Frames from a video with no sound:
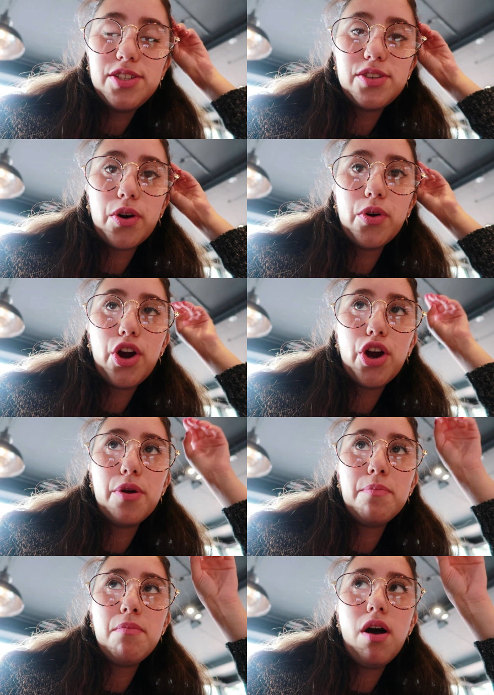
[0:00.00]
so
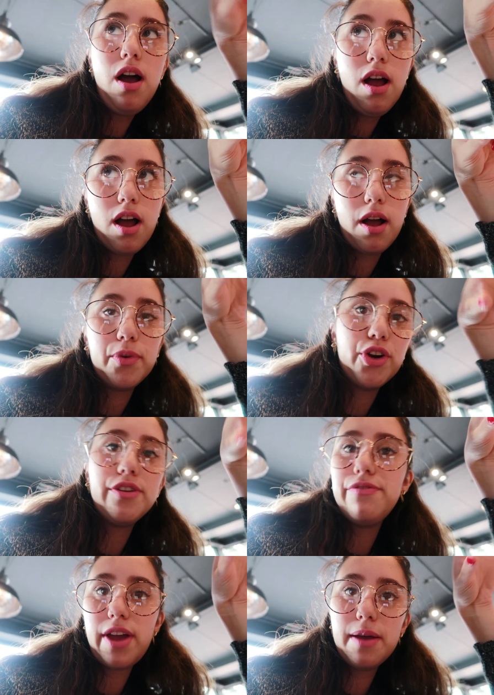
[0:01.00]
her mom or
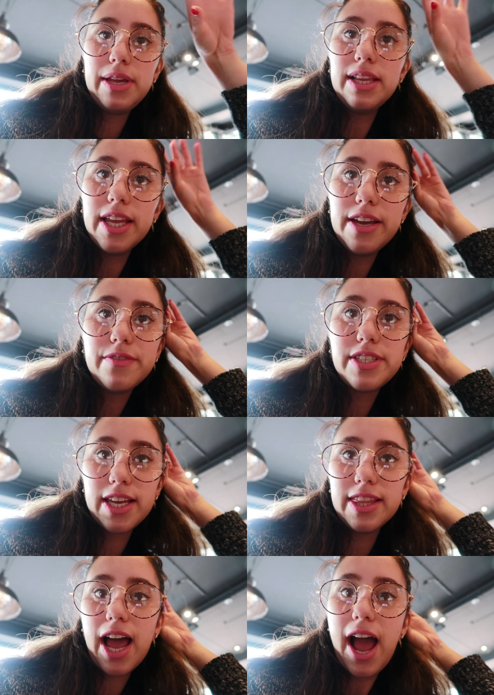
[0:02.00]
her family lives
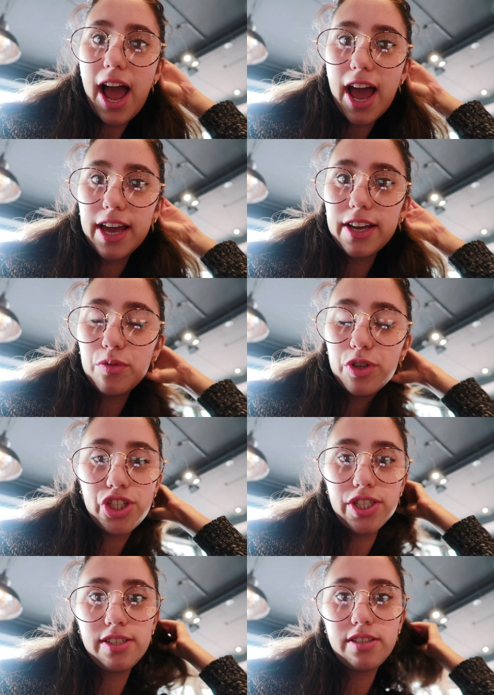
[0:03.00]
in the Hague which
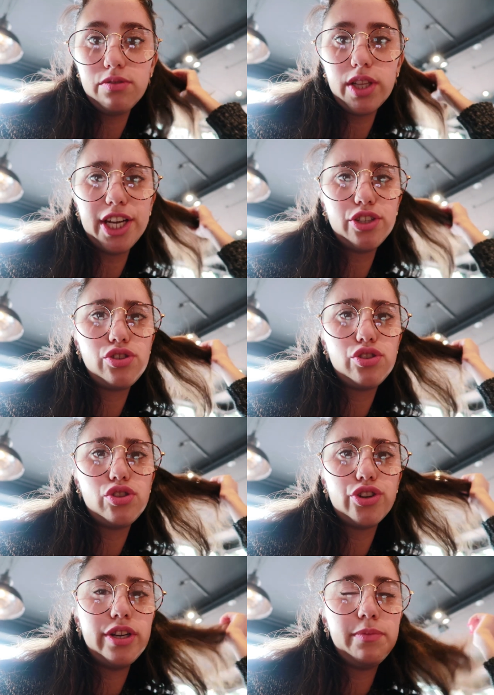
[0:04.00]
is like
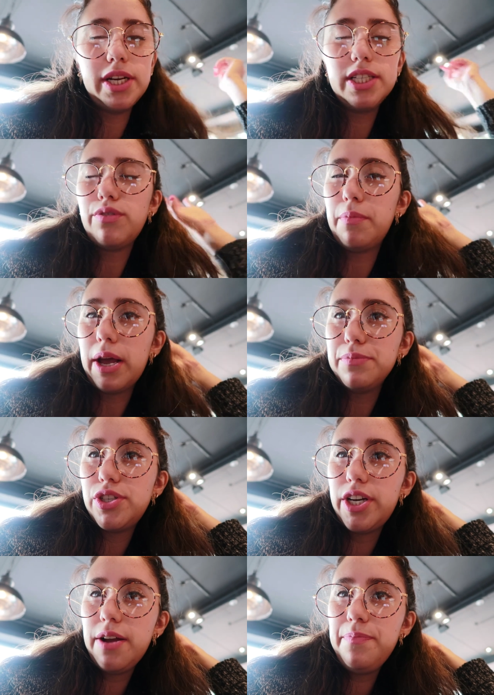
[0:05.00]
30 minutes from
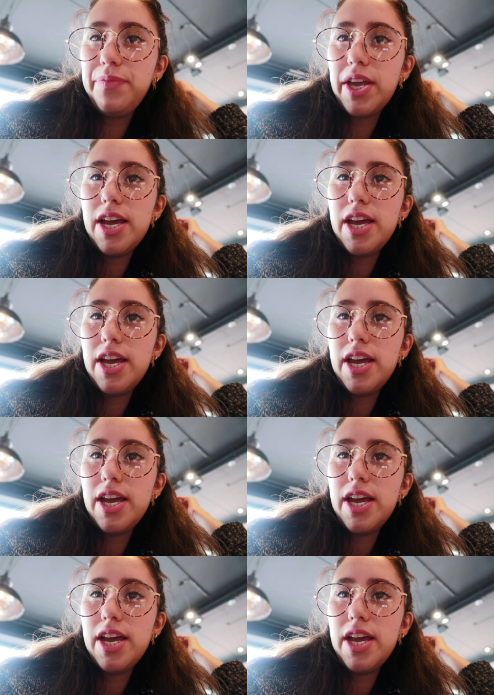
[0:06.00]
Amsterdam